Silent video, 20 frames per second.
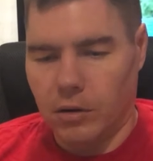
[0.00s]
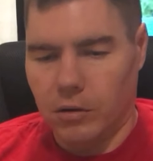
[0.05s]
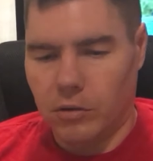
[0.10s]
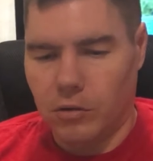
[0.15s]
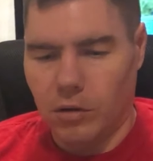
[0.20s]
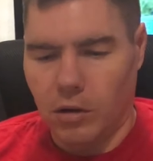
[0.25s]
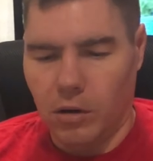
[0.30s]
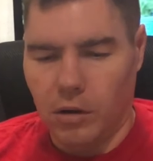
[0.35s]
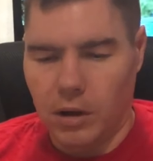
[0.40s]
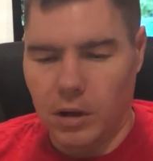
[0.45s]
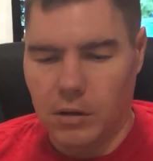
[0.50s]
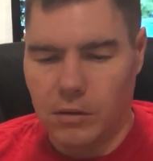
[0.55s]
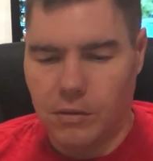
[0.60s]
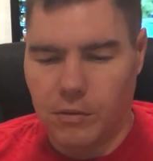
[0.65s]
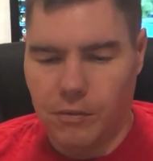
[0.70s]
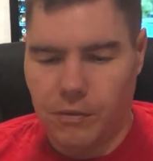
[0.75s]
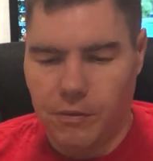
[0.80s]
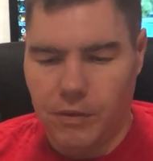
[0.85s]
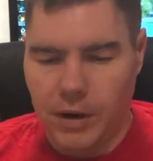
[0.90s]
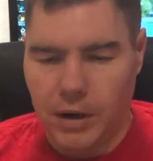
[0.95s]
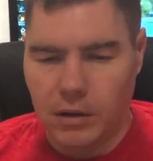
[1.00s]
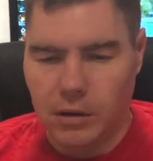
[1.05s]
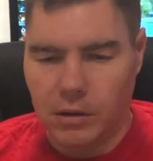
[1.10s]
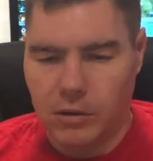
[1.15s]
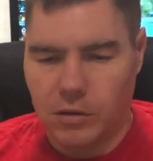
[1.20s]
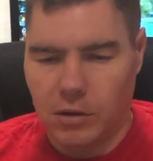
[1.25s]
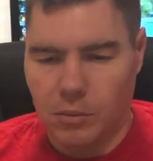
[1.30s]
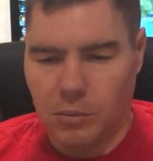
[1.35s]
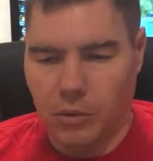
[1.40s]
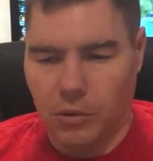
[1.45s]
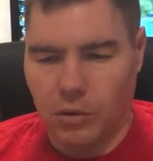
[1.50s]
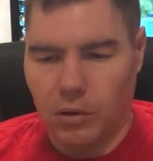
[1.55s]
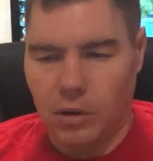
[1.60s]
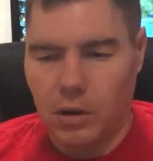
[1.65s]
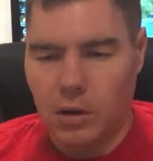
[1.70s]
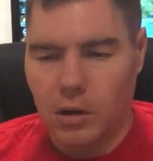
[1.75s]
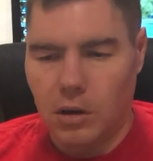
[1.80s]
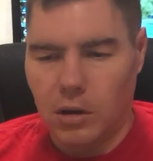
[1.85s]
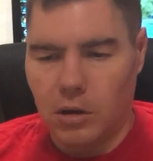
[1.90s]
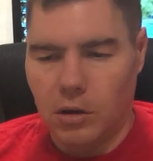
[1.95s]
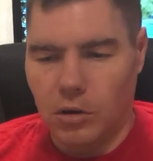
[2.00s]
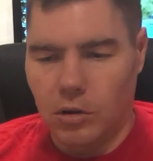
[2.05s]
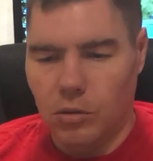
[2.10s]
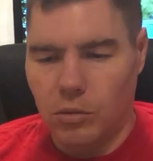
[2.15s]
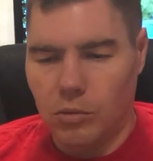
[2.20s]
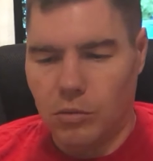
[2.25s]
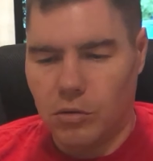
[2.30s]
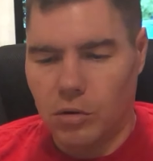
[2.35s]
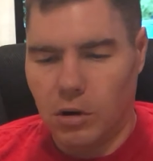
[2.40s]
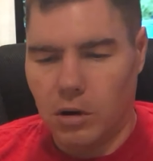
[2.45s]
right here. So it's fairly simple.